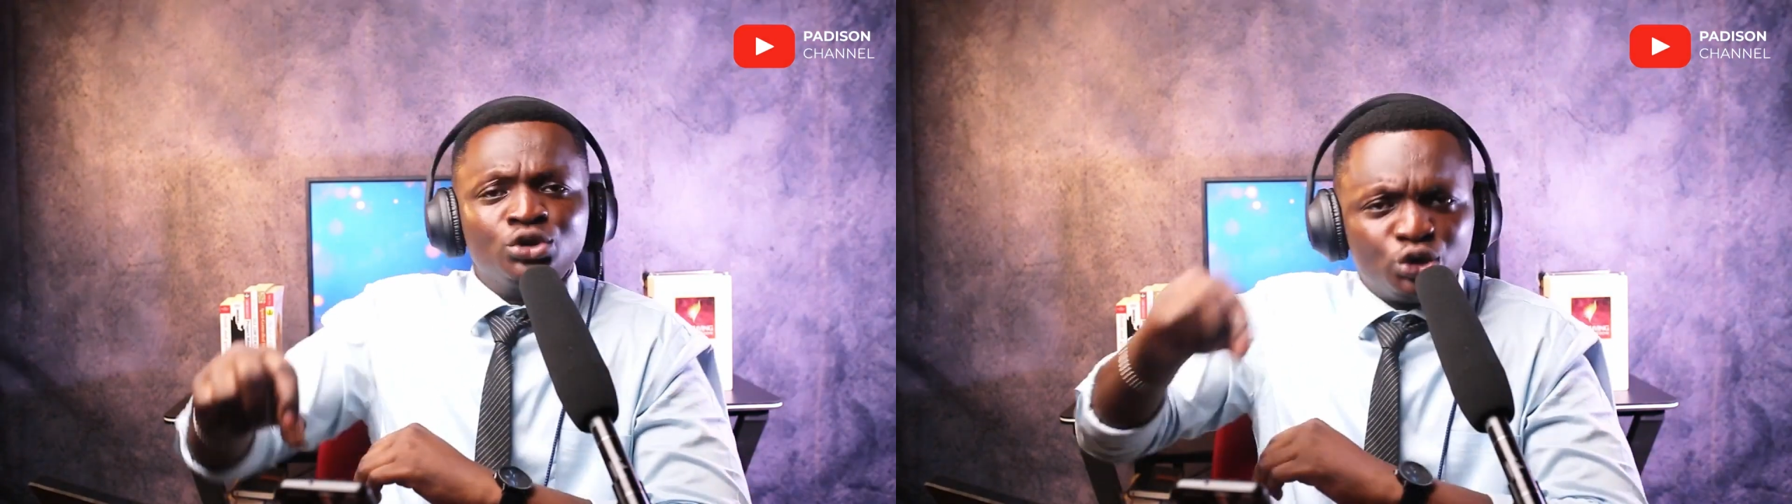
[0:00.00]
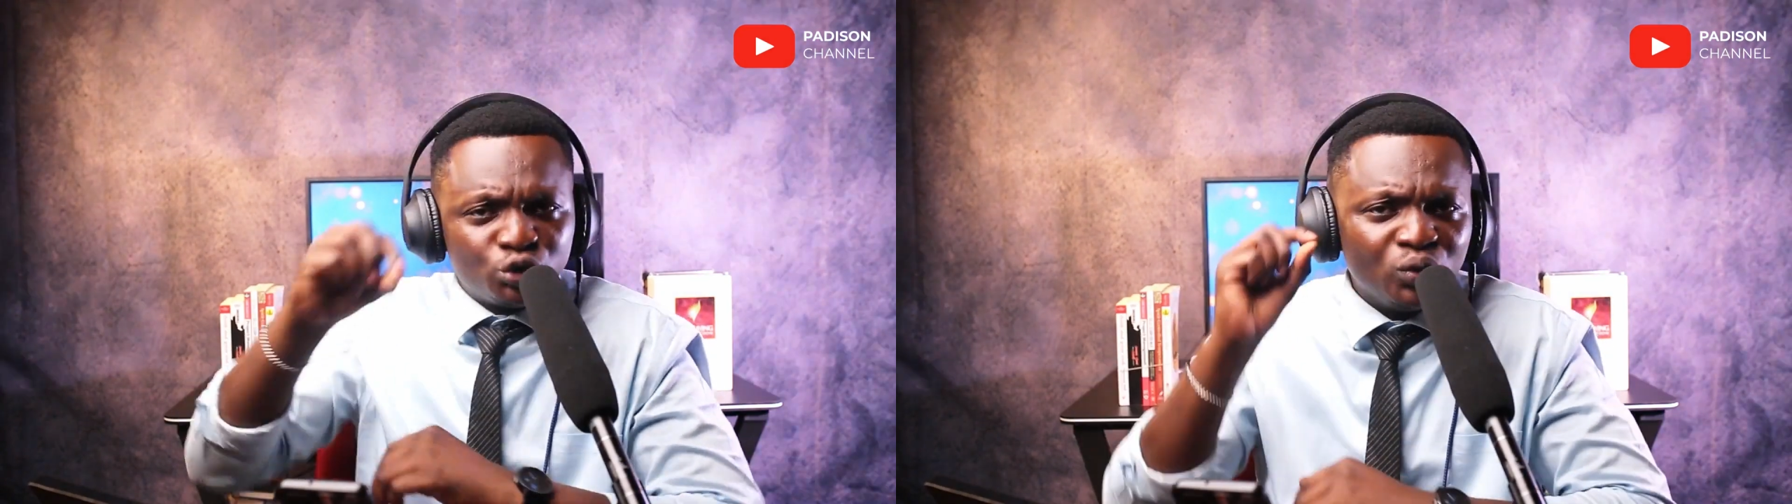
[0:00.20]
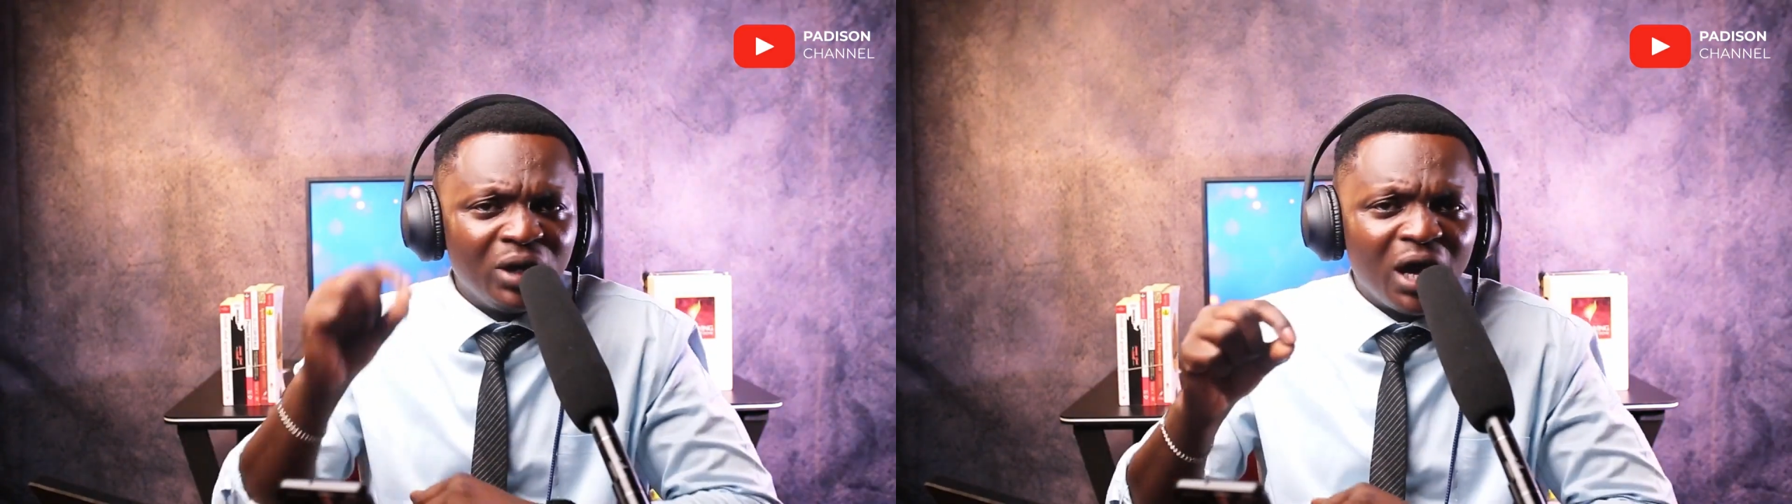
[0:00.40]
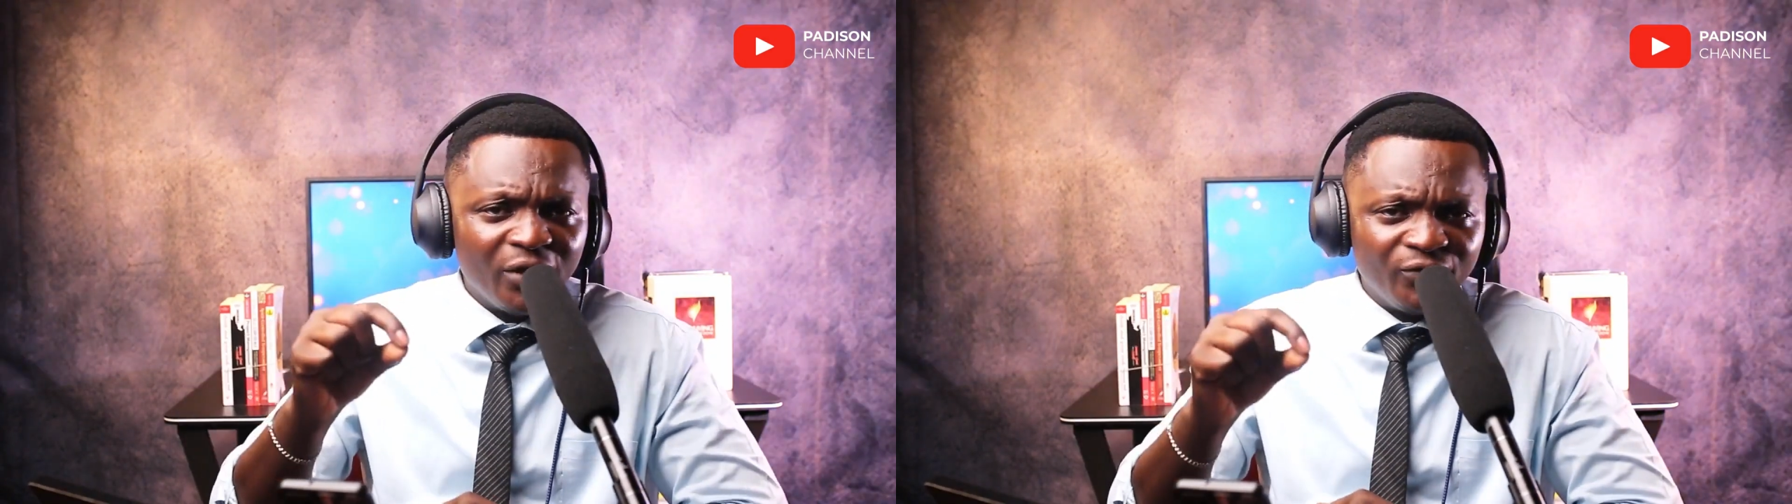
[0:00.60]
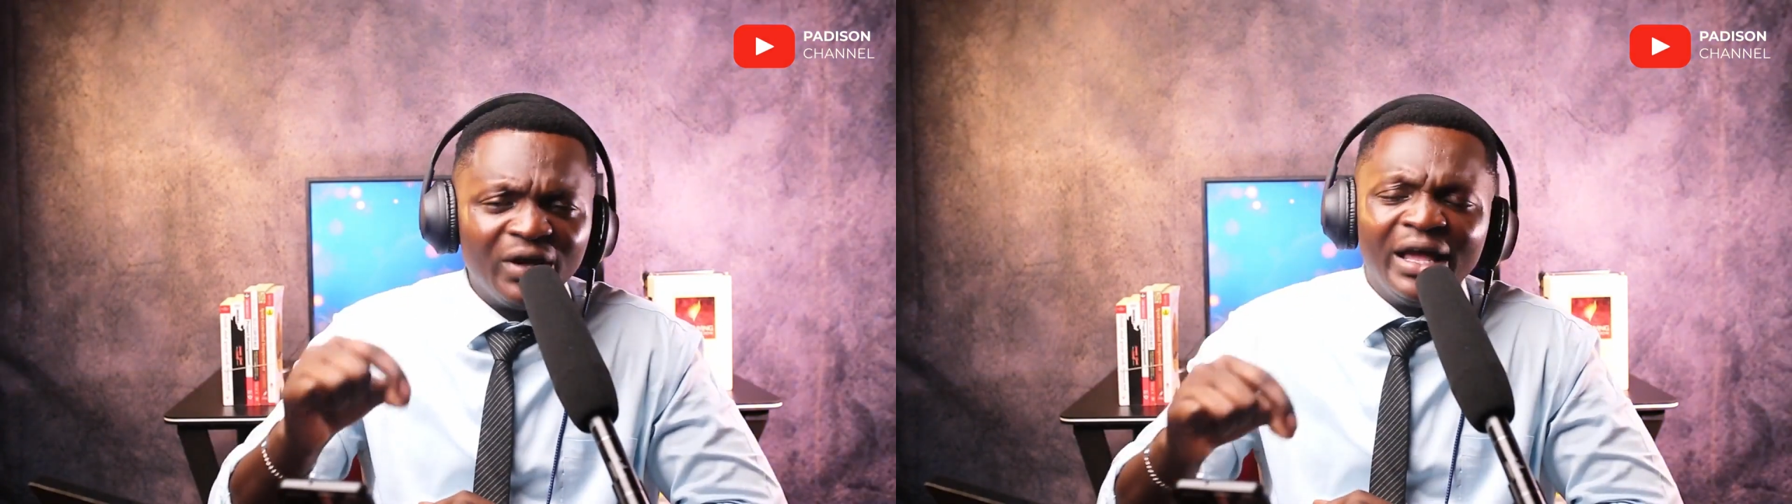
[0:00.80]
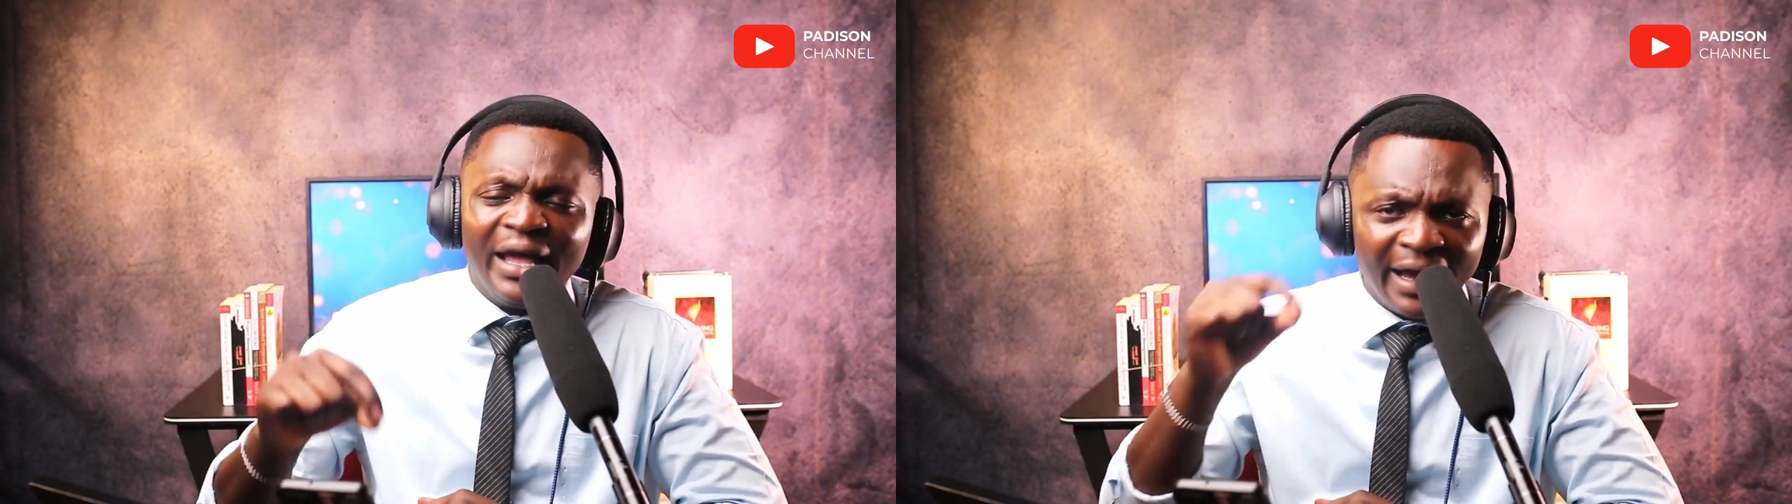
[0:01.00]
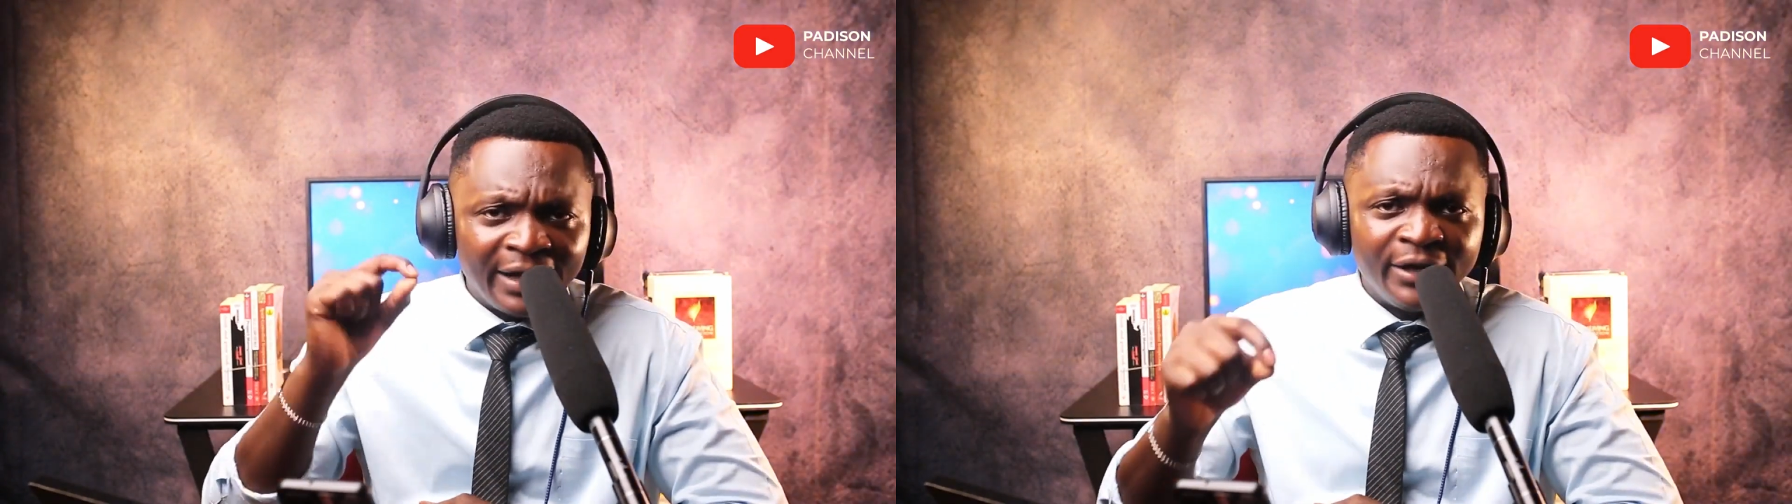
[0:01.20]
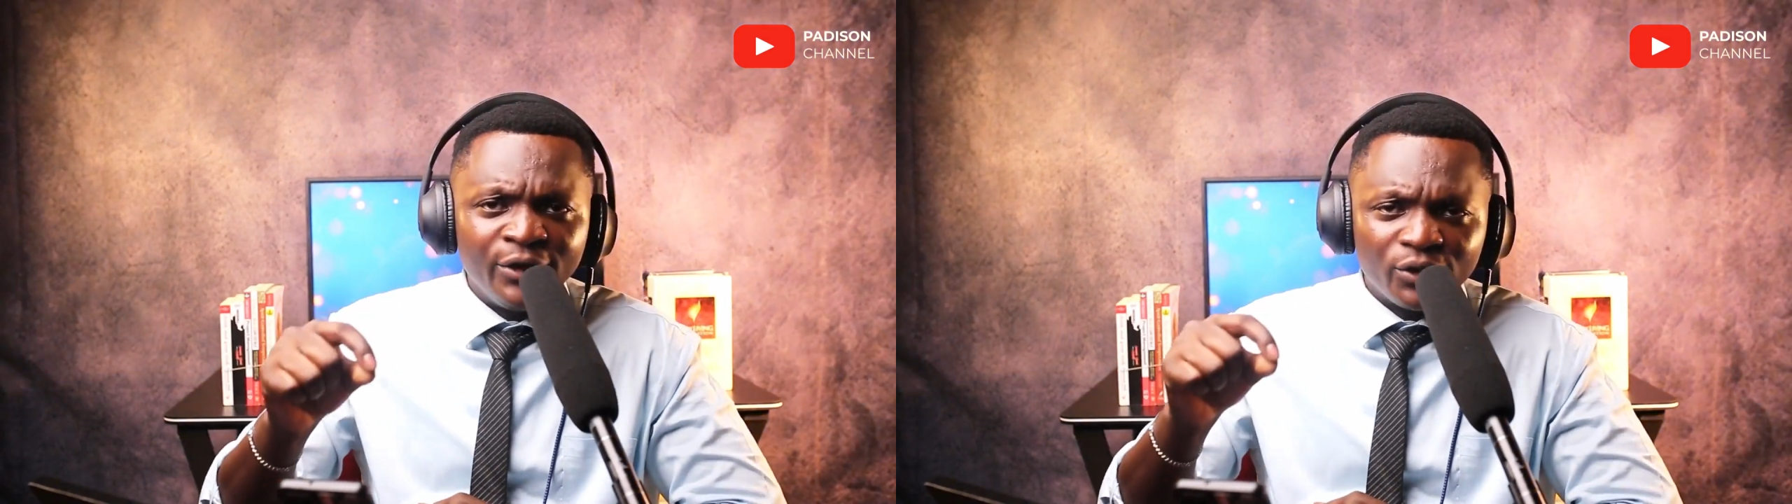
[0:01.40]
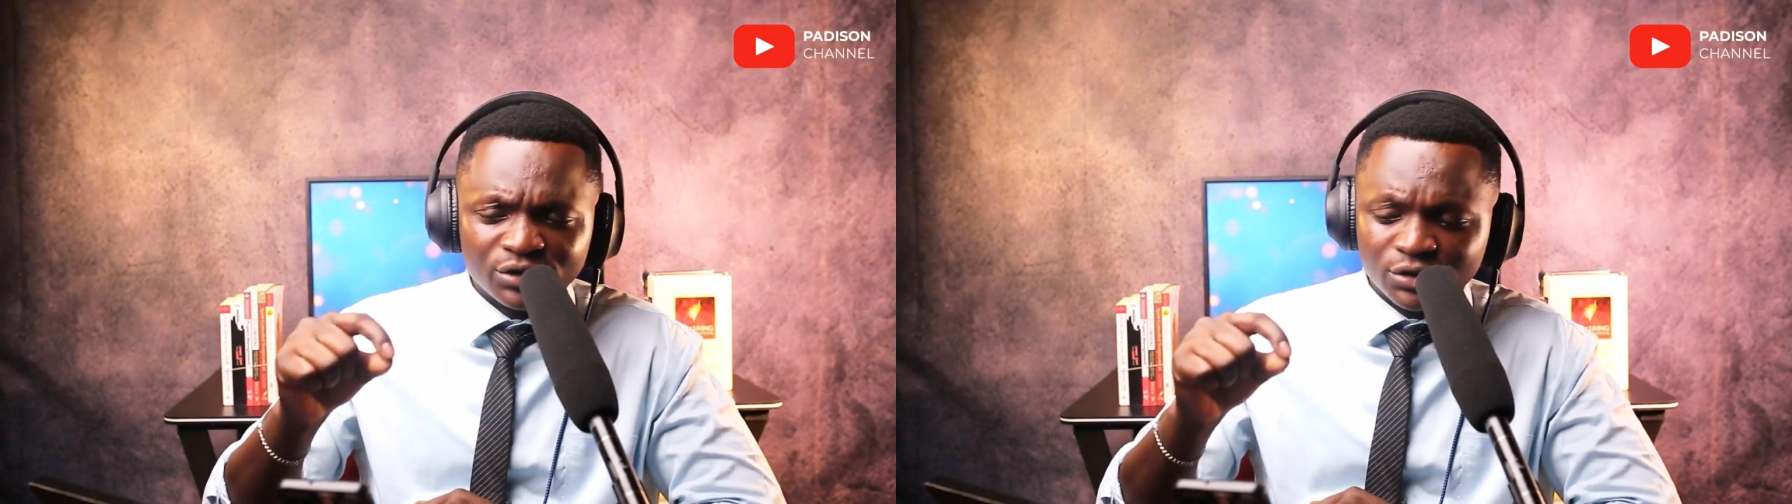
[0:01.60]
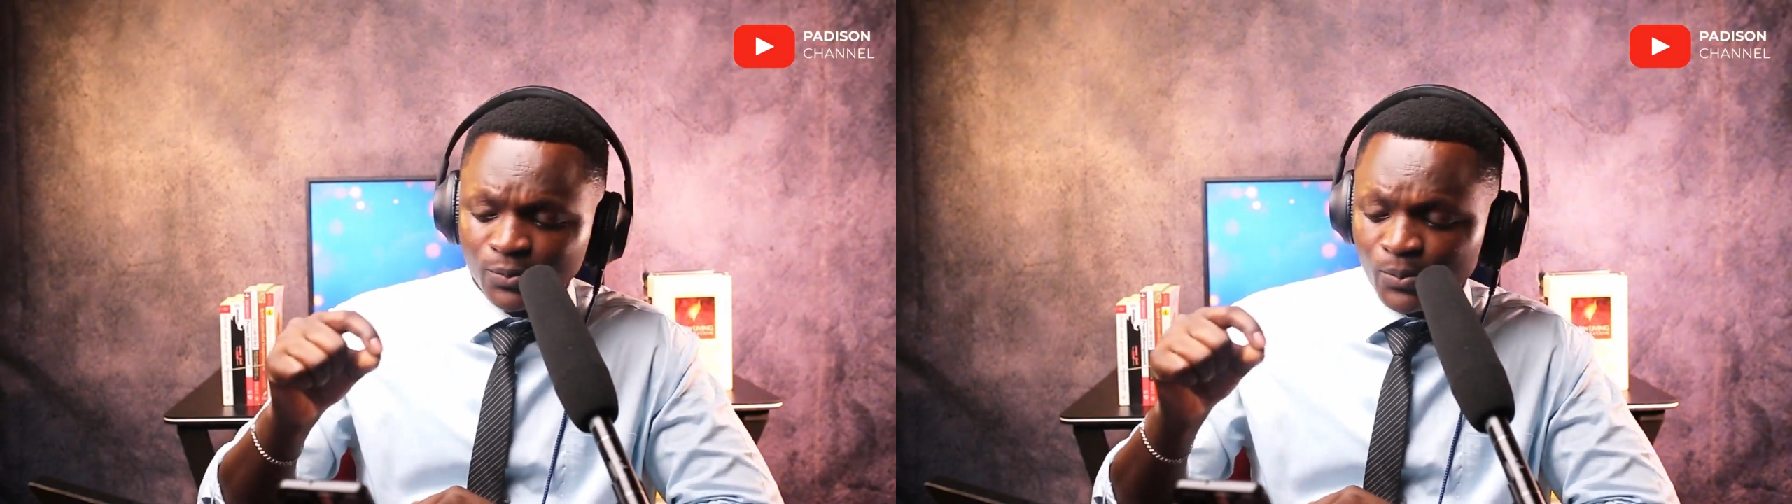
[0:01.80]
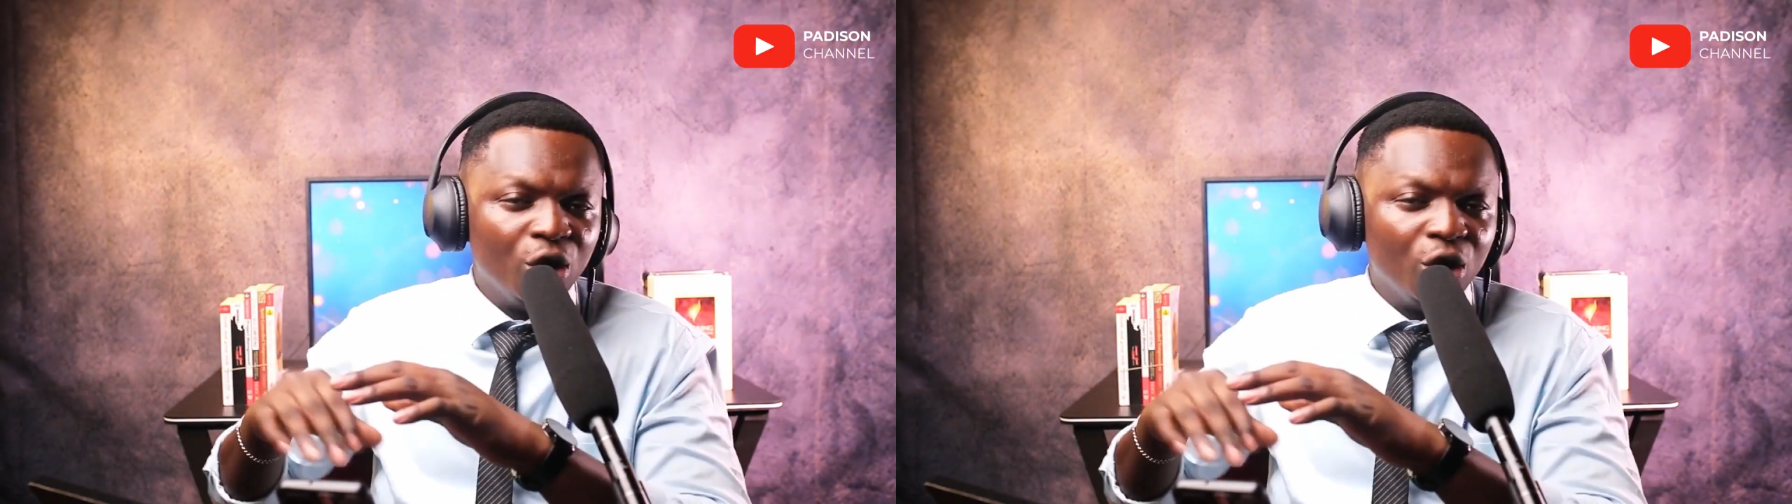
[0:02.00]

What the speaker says: True love endures.